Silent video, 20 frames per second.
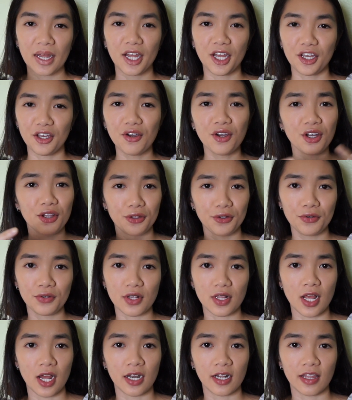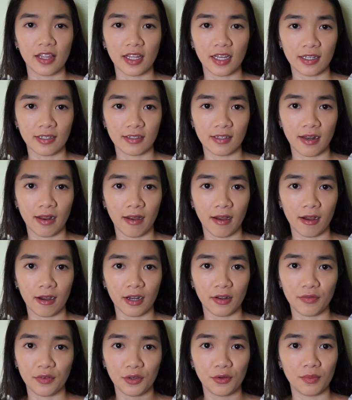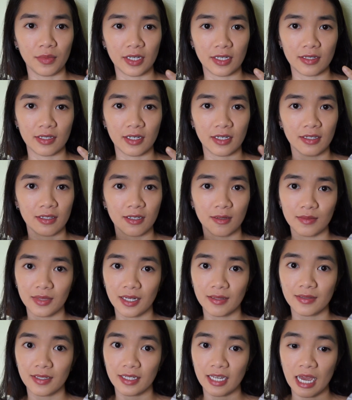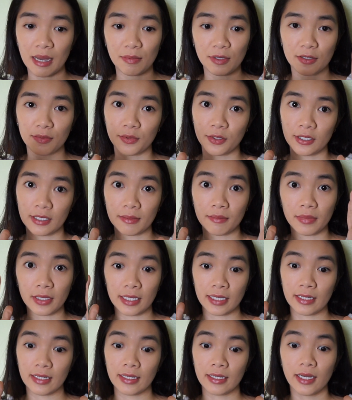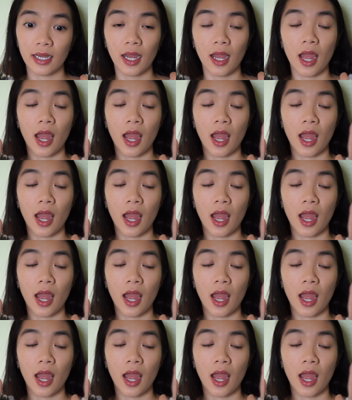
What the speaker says: you could lose a lot of things there if you miss it. Sometimes the gap is pretty big.